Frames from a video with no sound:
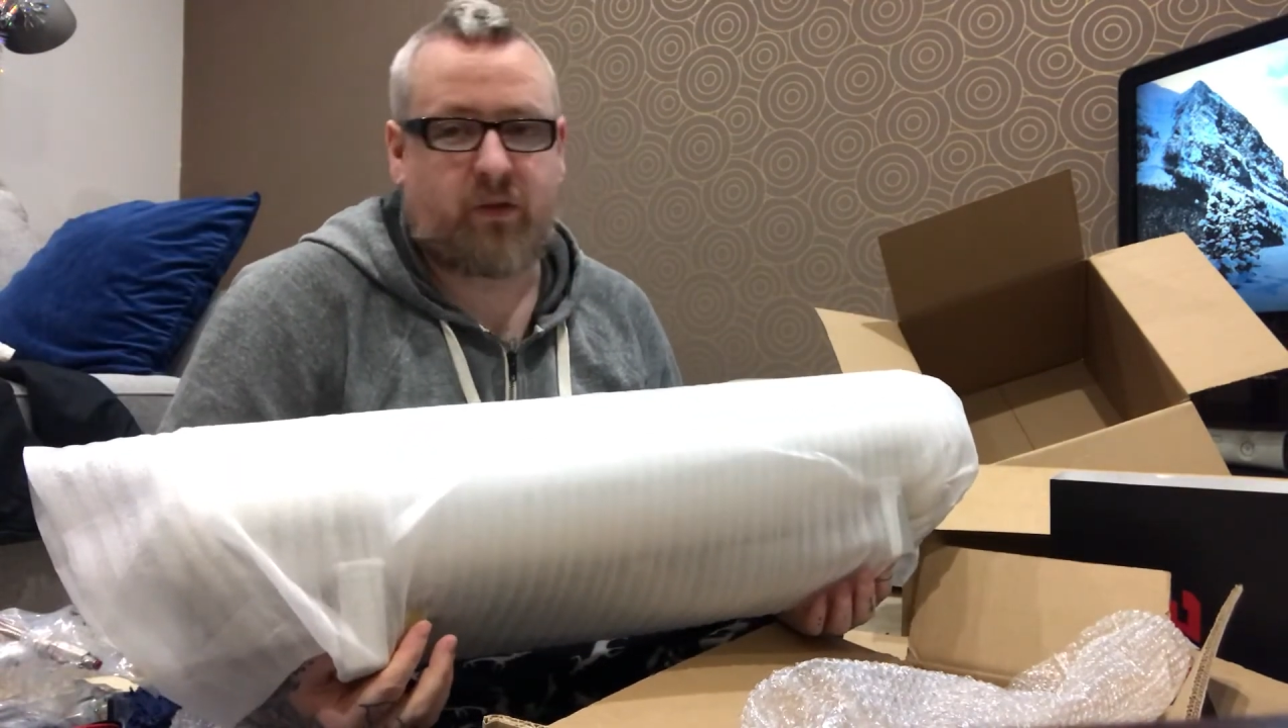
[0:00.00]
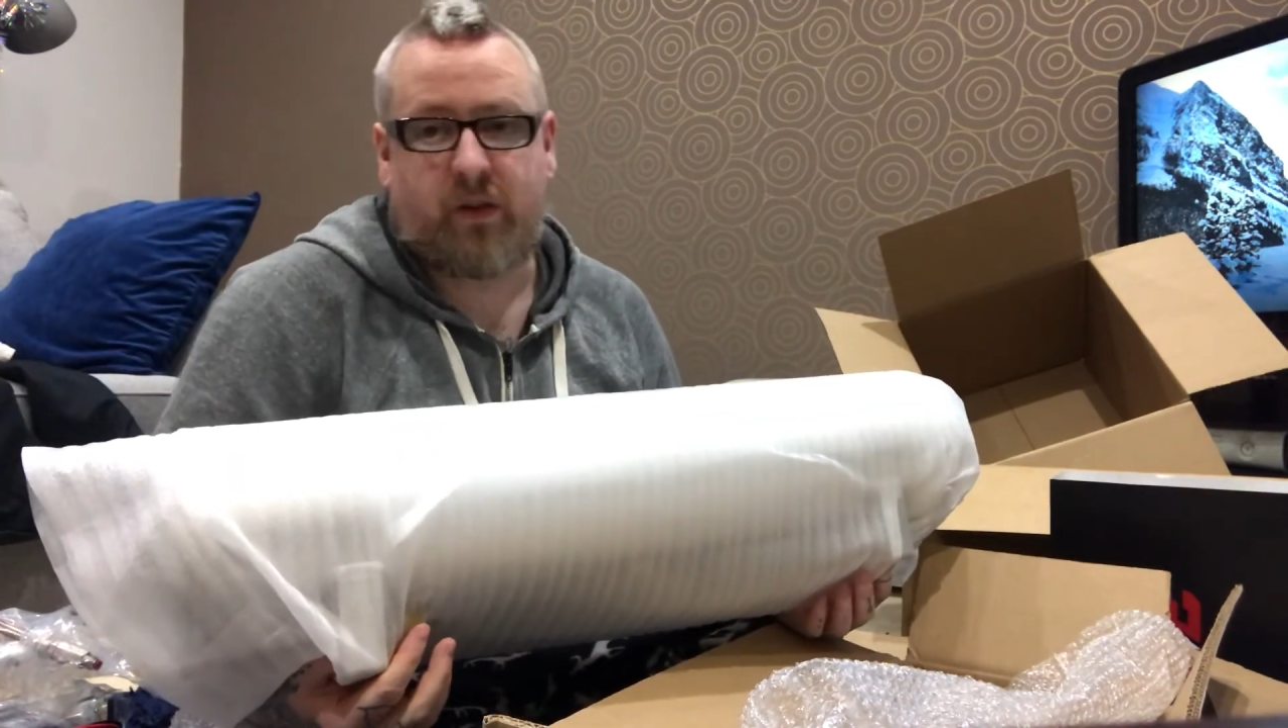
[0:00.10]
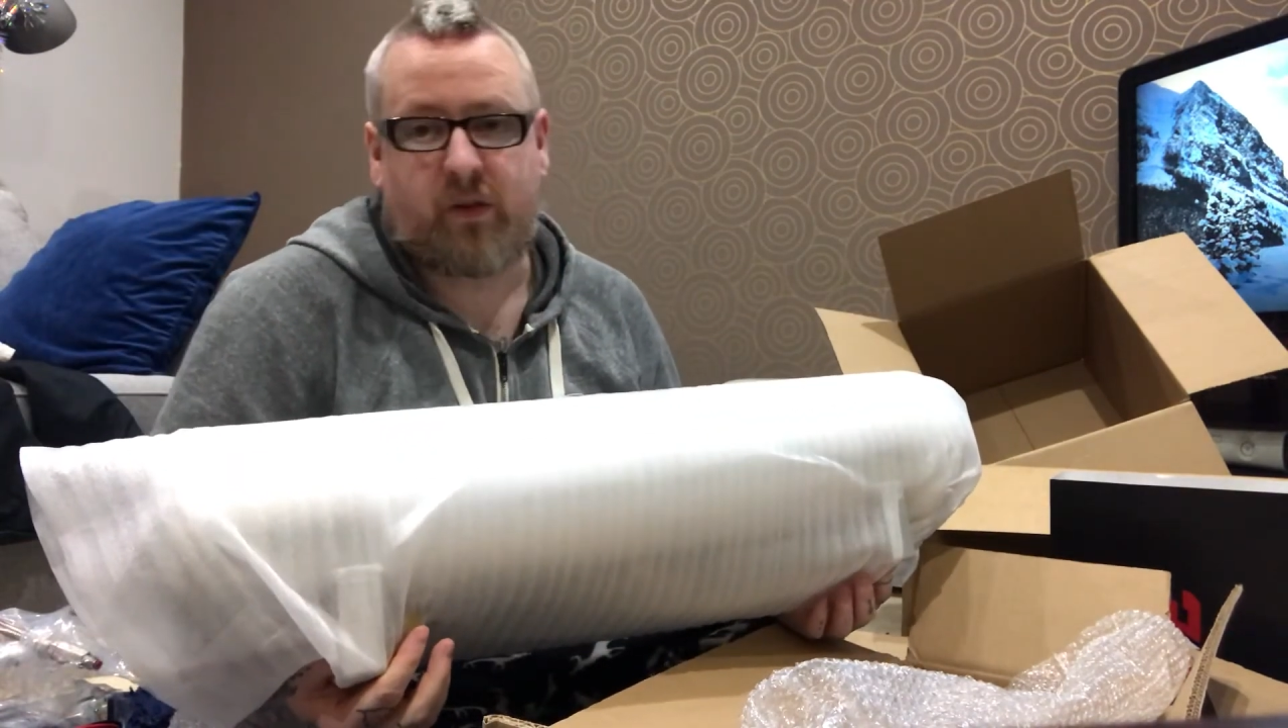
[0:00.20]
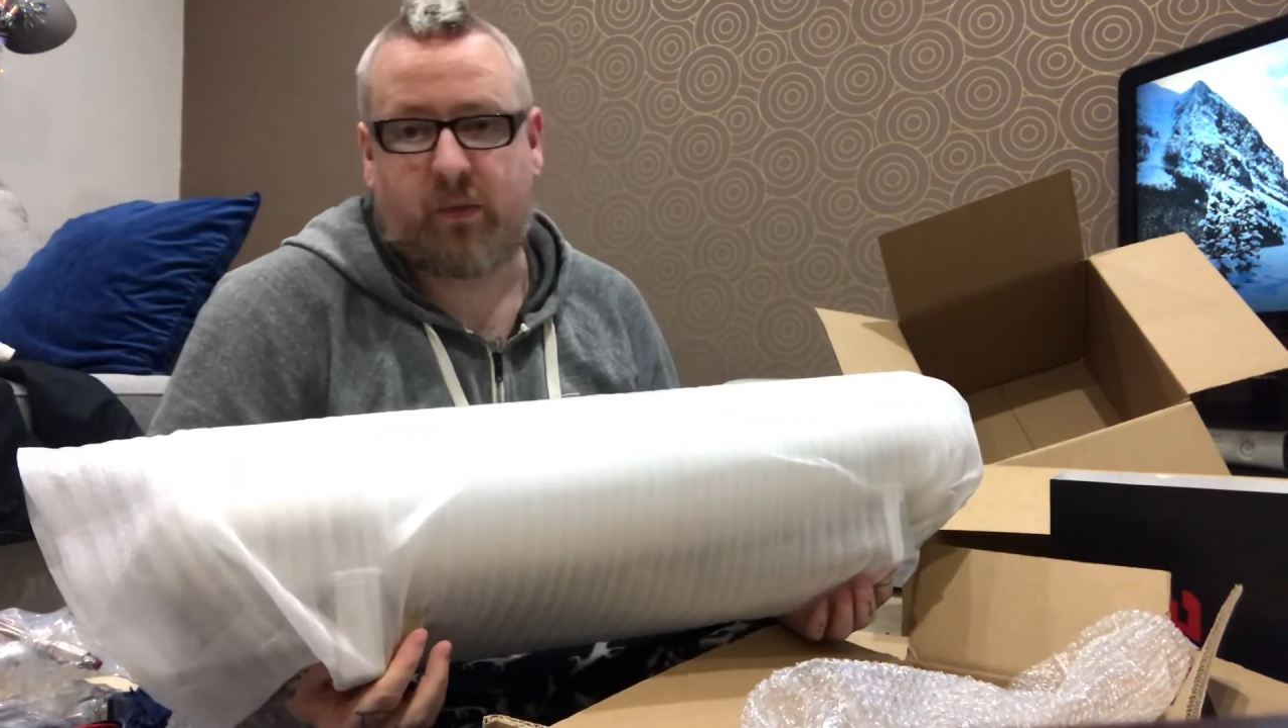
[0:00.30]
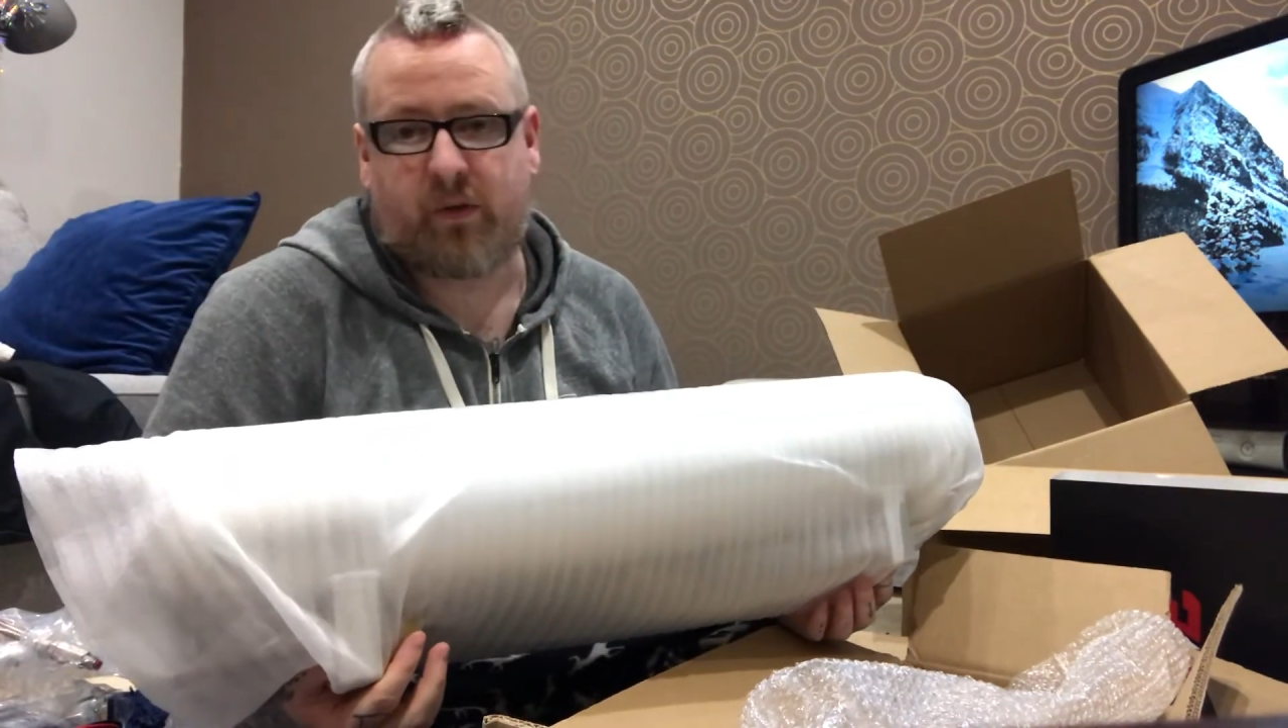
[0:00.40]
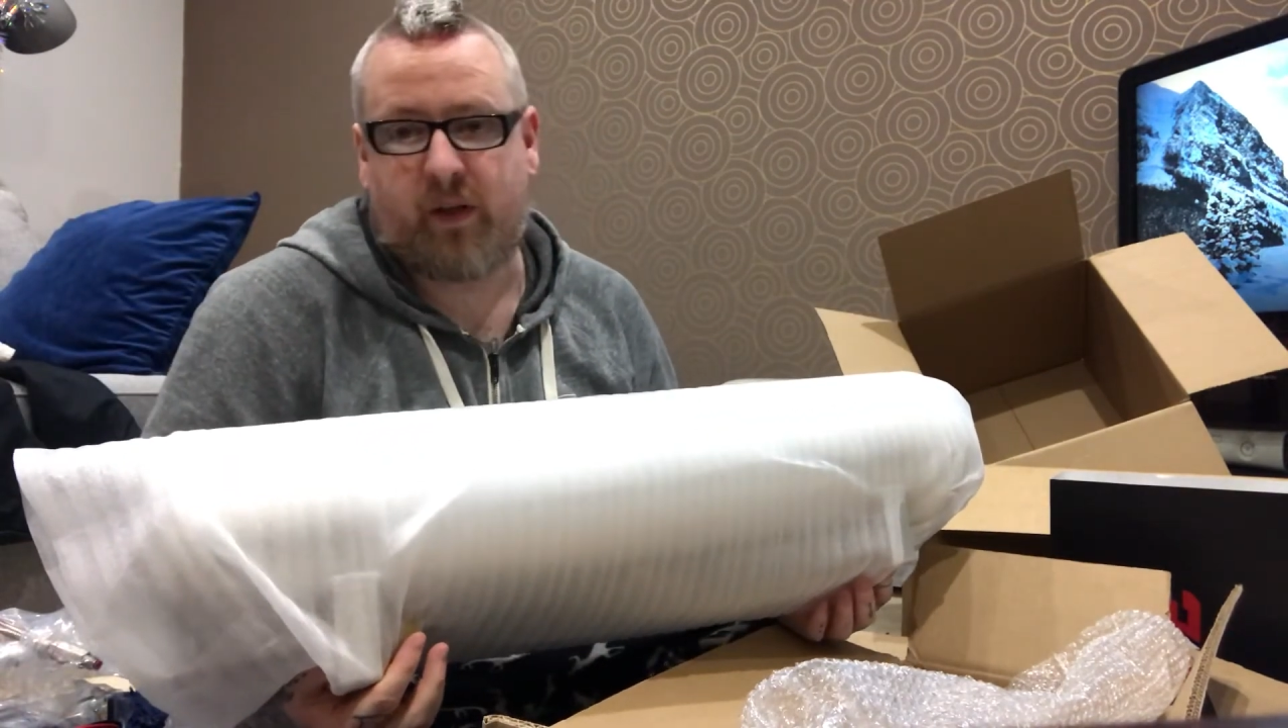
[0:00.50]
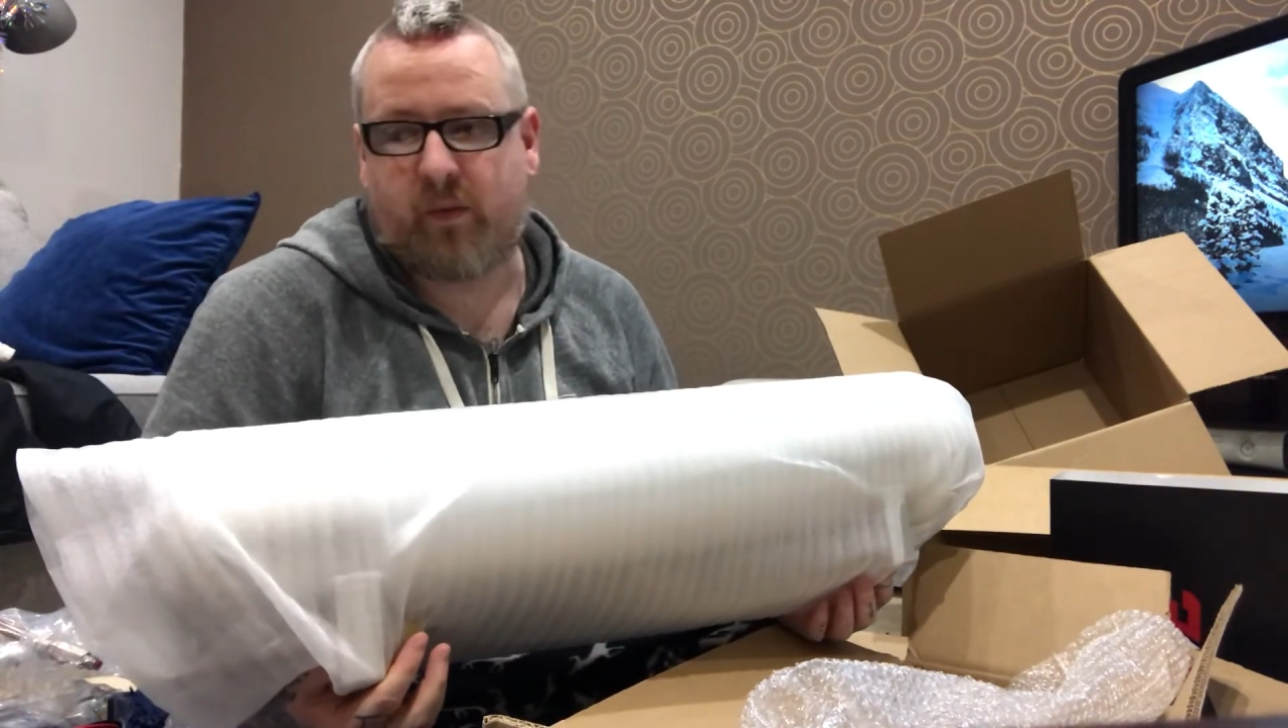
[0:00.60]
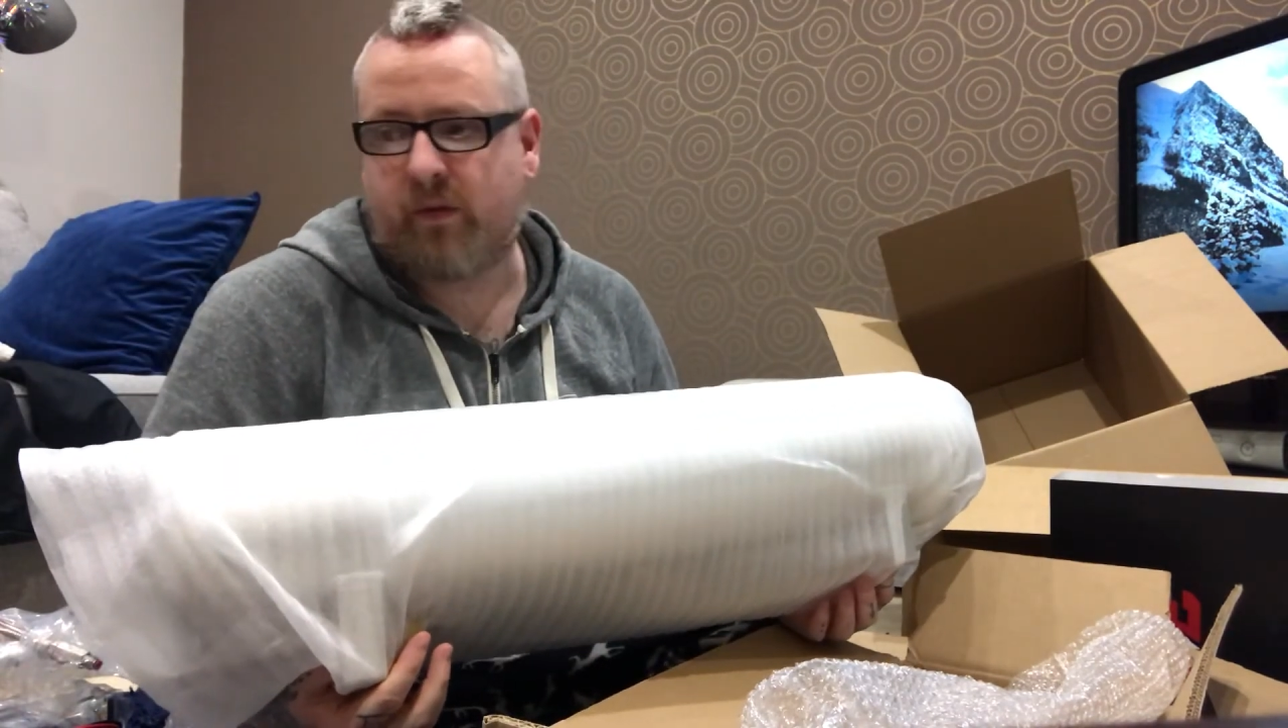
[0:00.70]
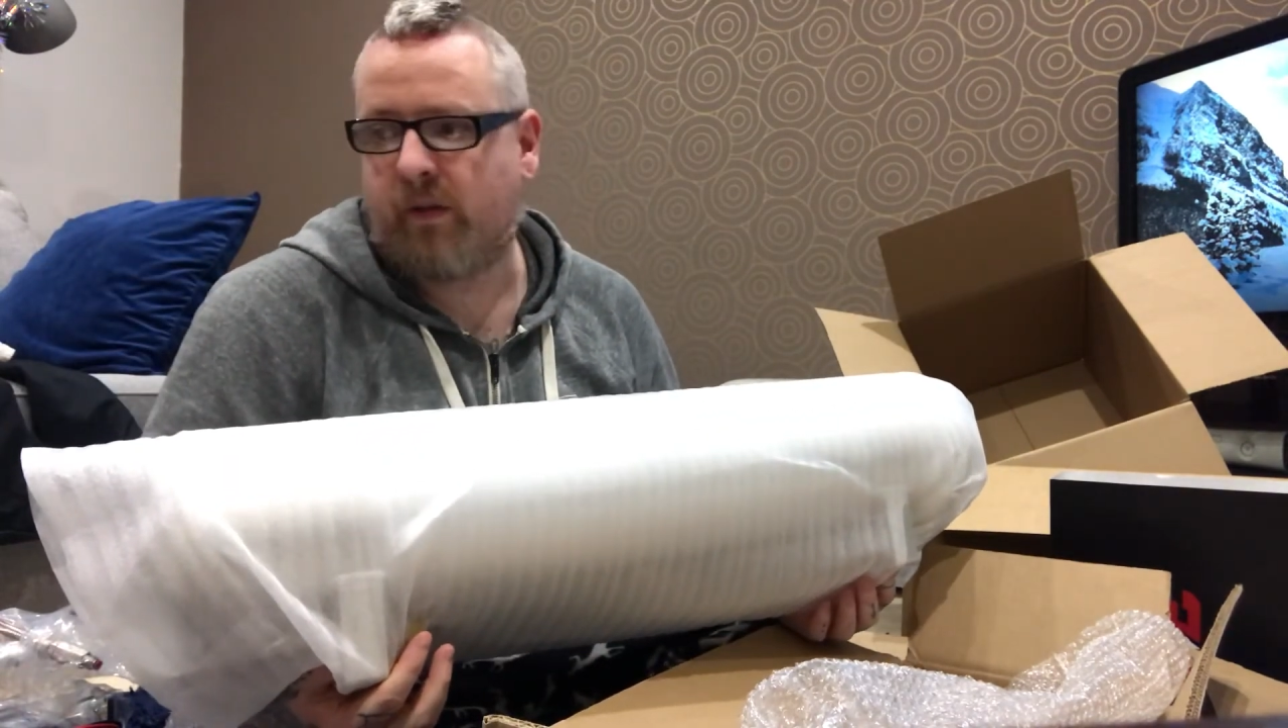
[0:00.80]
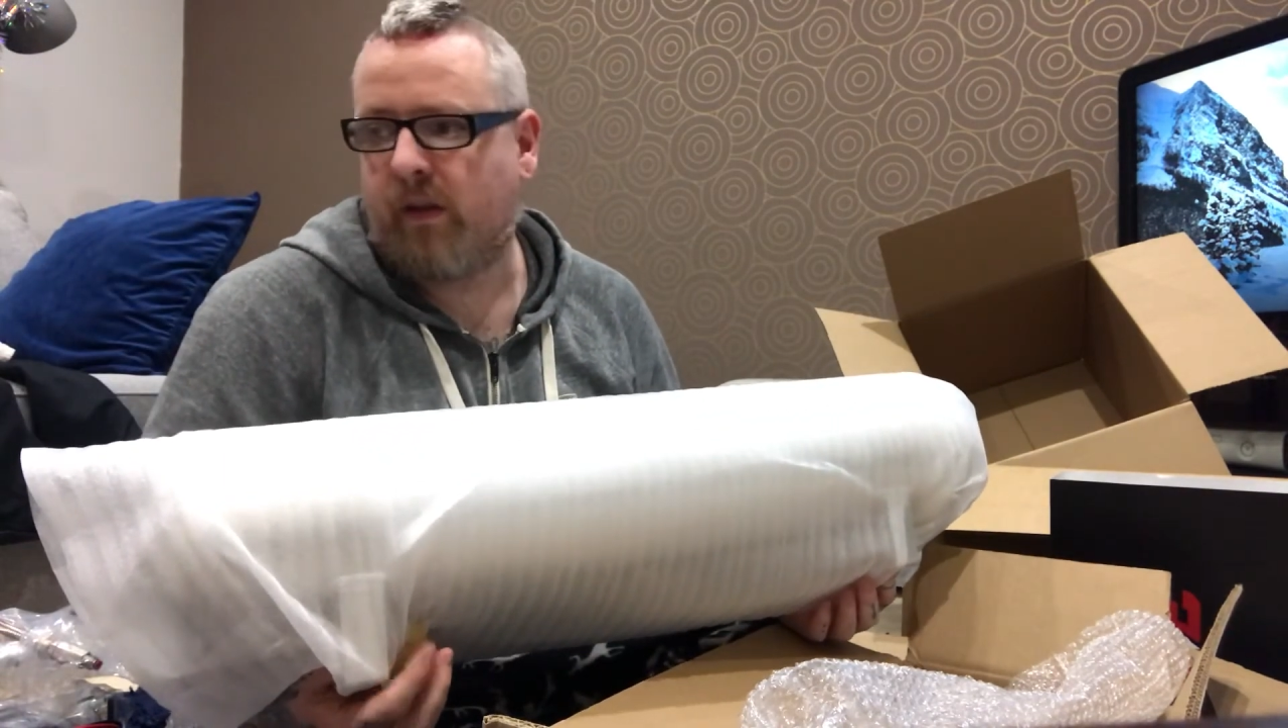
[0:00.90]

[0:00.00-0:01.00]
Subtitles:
subscribers,